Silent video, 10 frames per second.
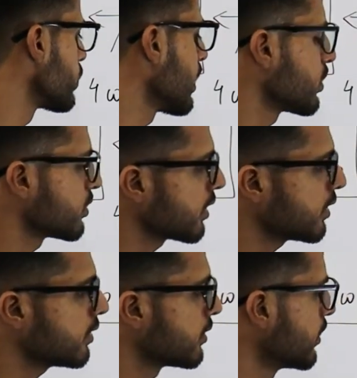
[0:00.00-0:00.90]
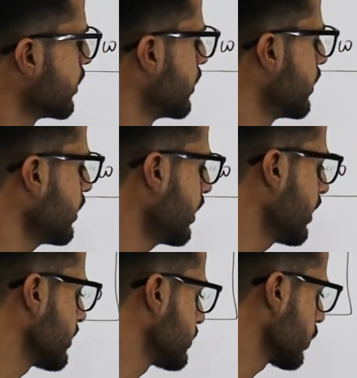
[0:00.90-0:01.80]
nanoseconds.
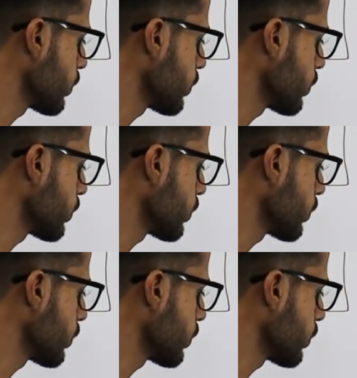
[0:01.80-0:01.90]
And answer